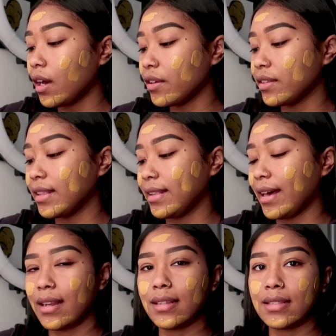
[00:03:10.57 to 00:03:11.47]
other than
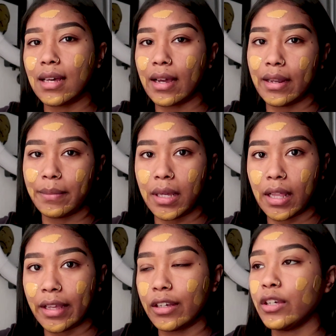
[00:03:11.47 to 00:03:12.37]
that, it's not going to be
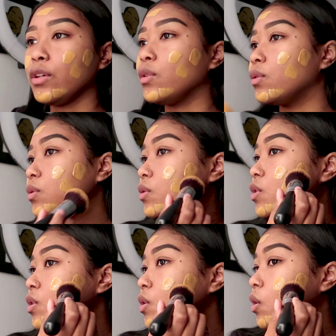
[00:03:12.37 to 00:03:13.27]
like a
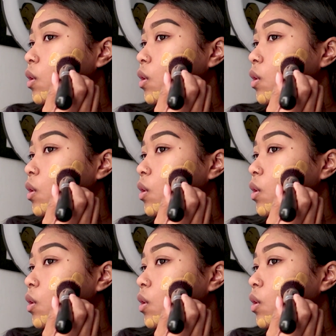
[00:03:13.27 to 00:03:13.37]
huge,